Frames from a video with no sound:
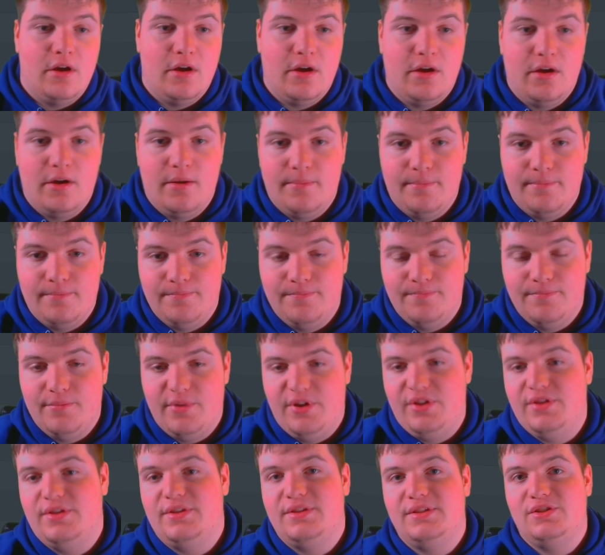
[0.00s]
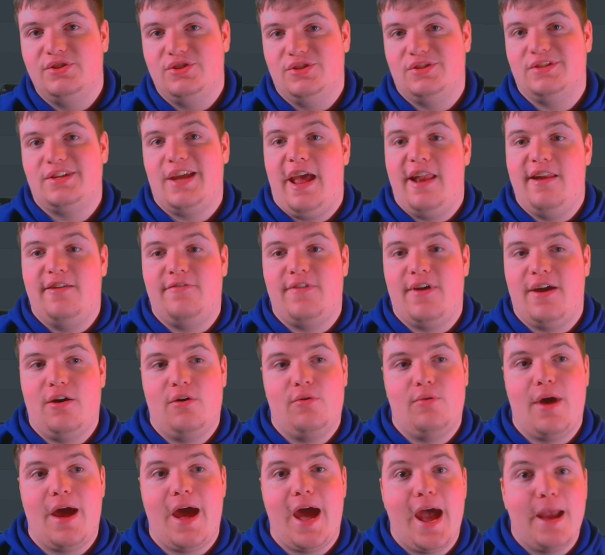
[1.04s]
But this is just kind of how